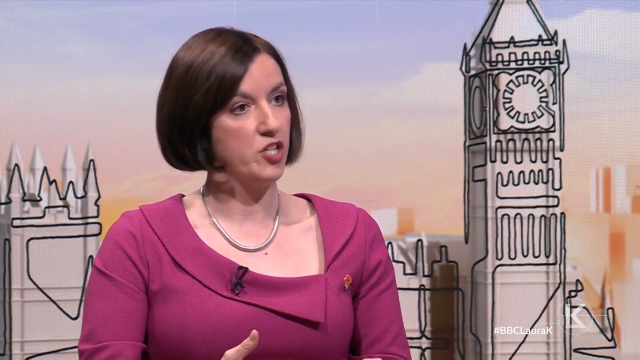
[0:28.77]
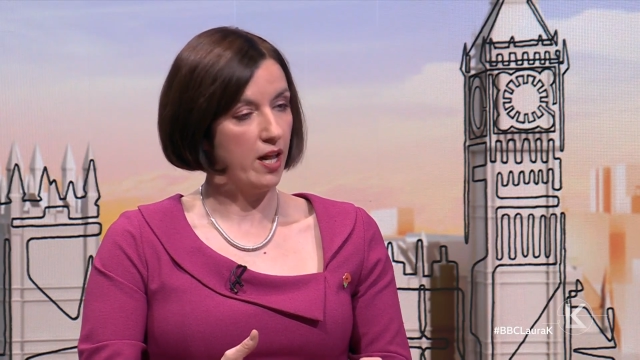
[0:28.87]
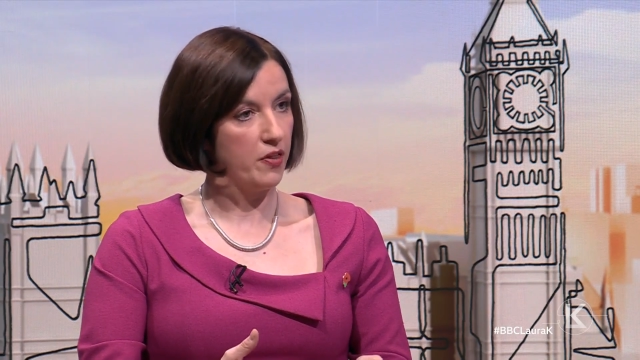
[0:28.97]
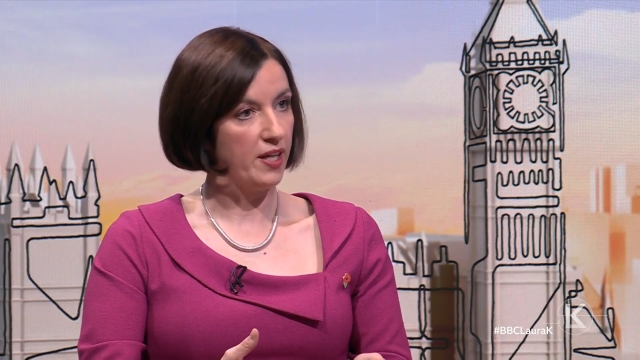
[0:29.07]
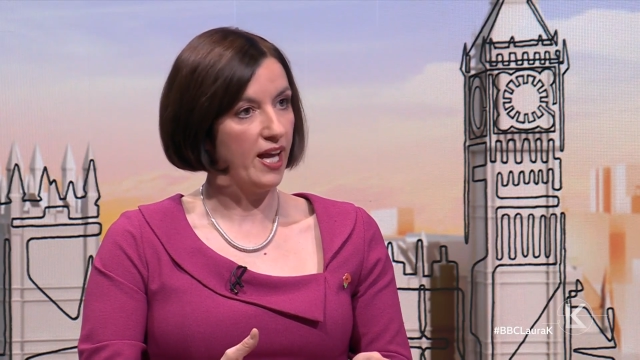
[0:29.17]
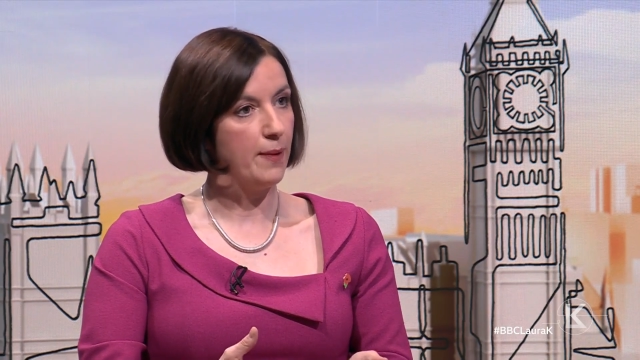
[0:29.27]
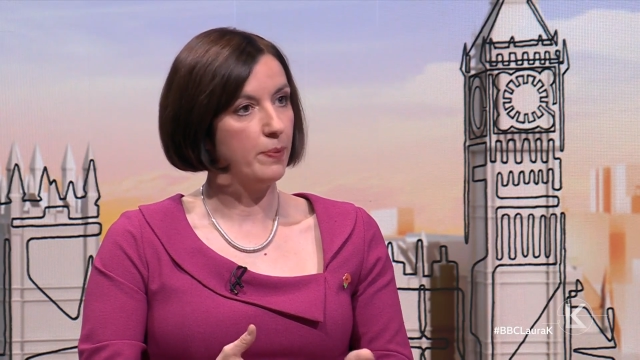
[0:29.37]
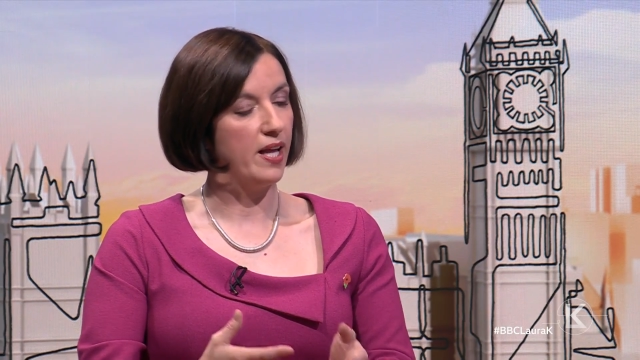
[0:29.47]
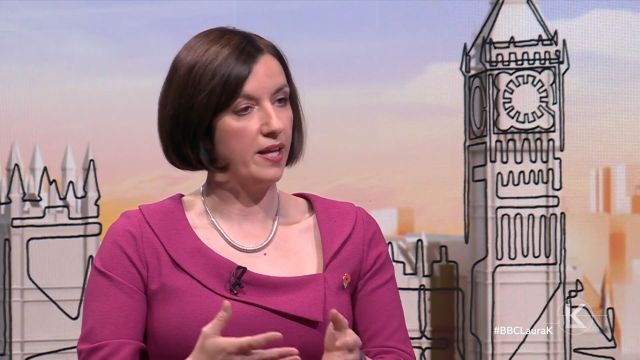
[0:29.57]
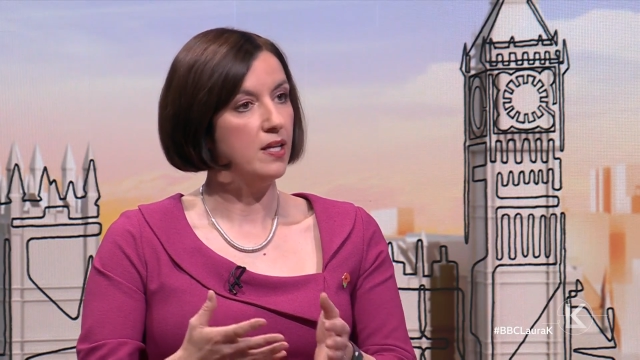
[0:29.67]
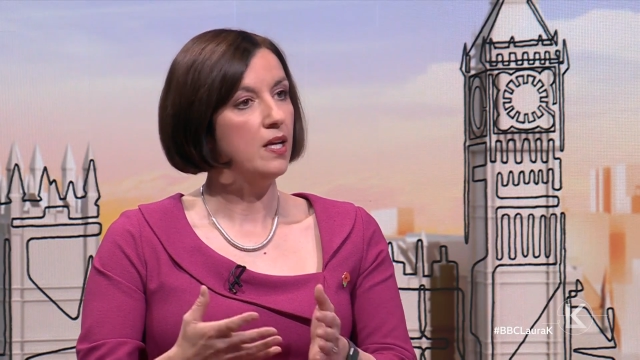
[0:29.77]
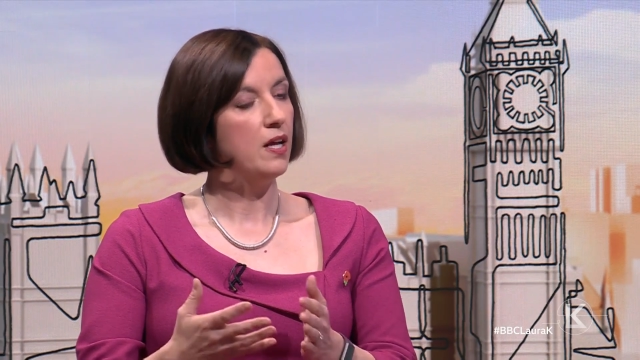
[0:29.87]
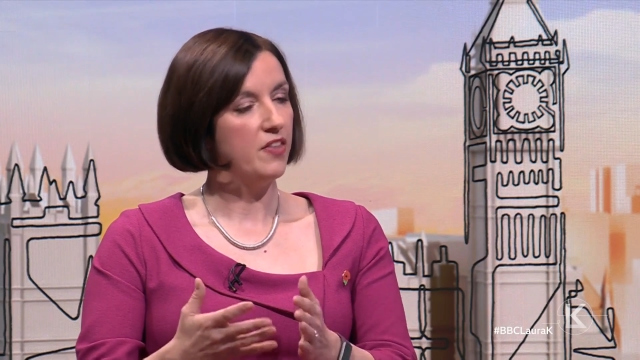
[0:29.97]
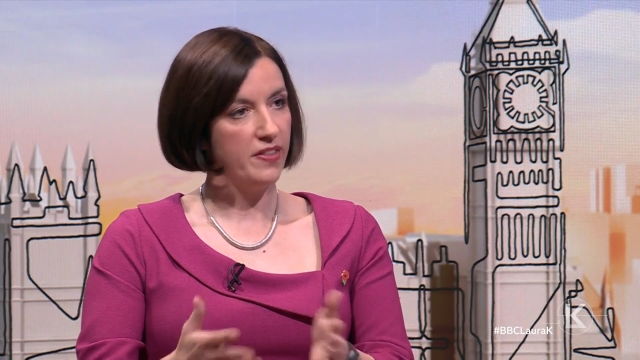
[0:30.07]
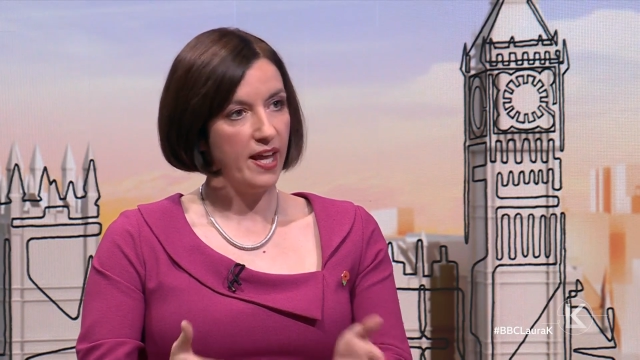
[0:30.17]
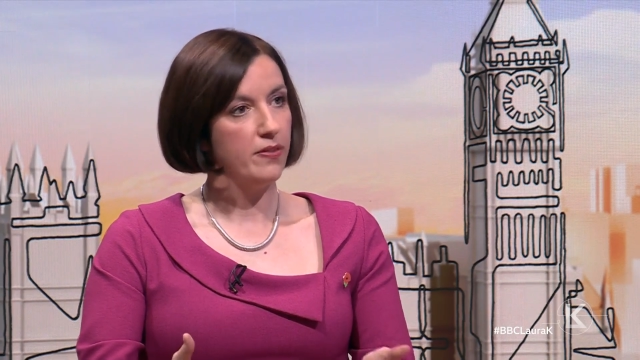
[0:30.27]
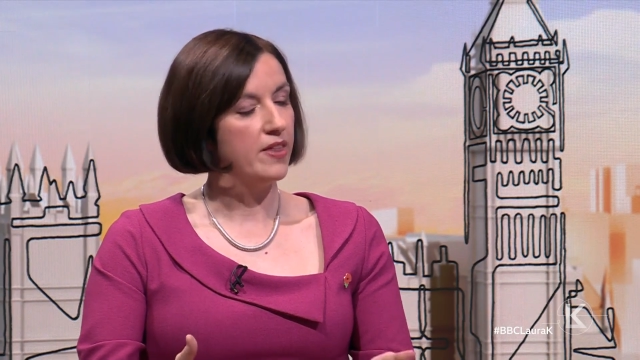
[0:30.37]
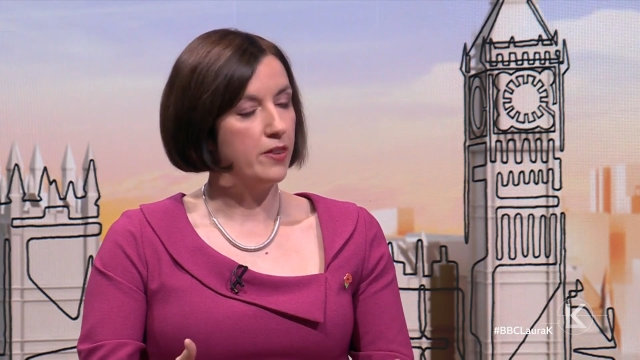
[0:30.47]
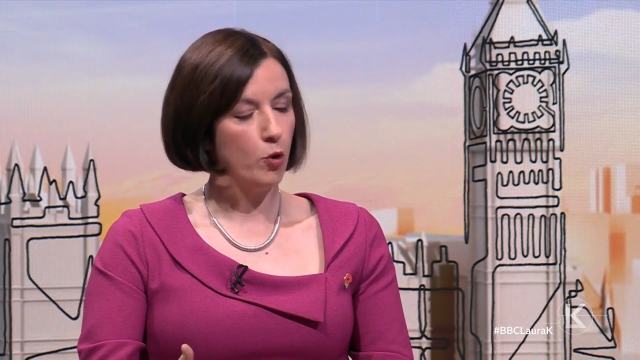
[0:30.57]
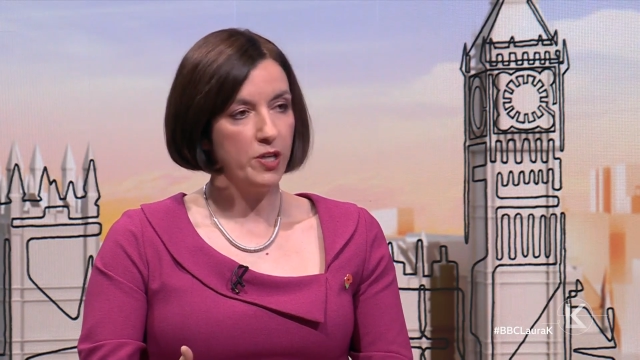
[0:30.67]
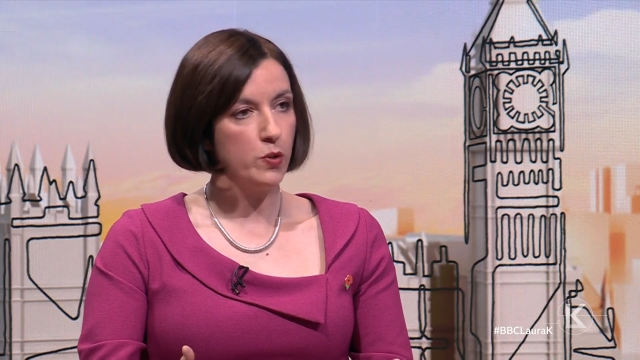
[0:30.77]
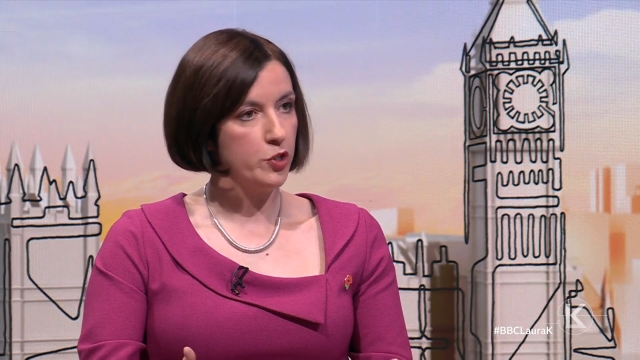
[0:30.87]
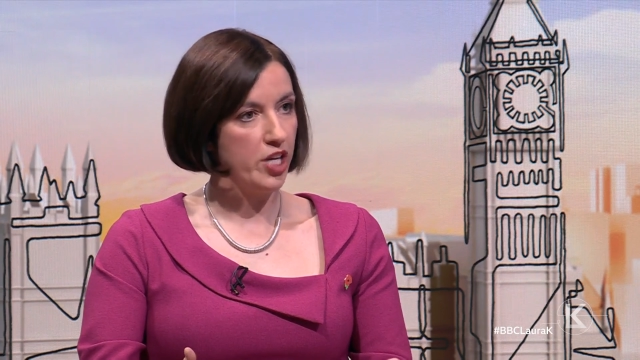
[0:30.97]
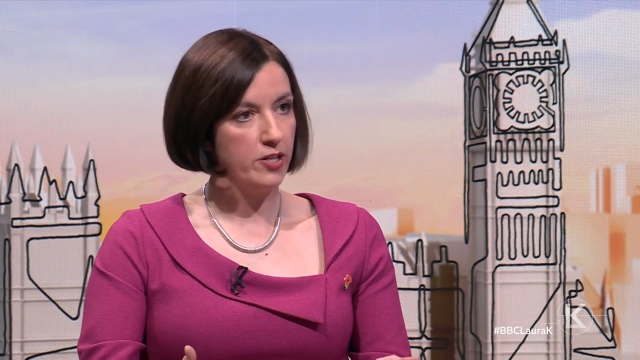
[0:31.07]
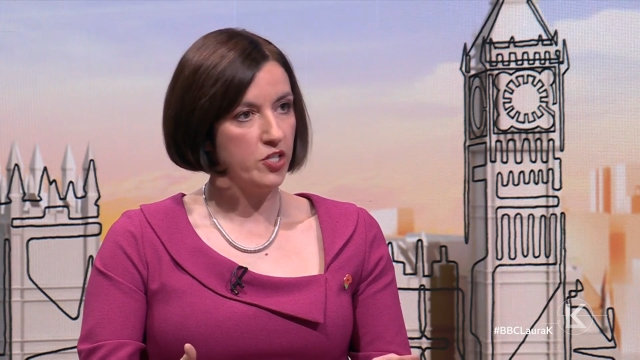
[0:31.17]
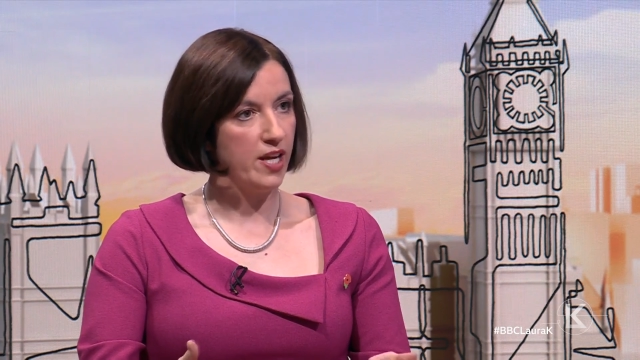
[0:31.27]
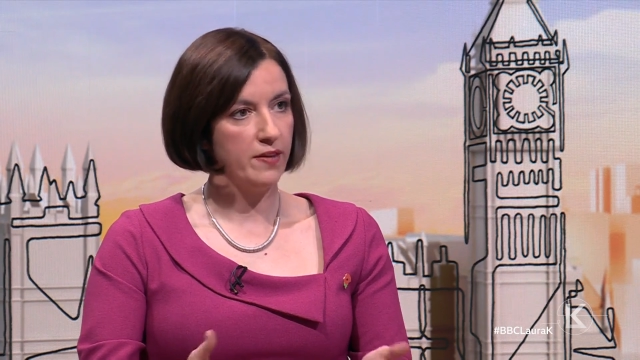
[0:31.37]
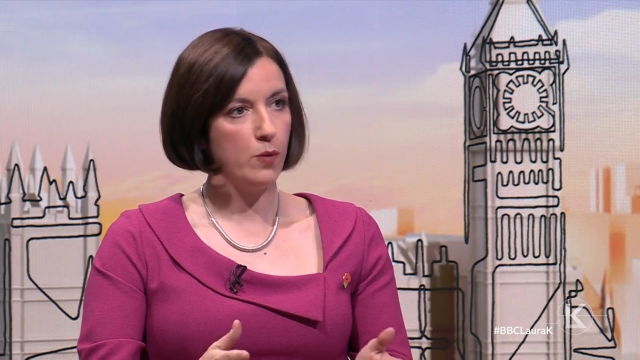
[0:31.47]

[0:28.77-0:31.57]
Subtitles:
health and care plan, then there'll be no change there.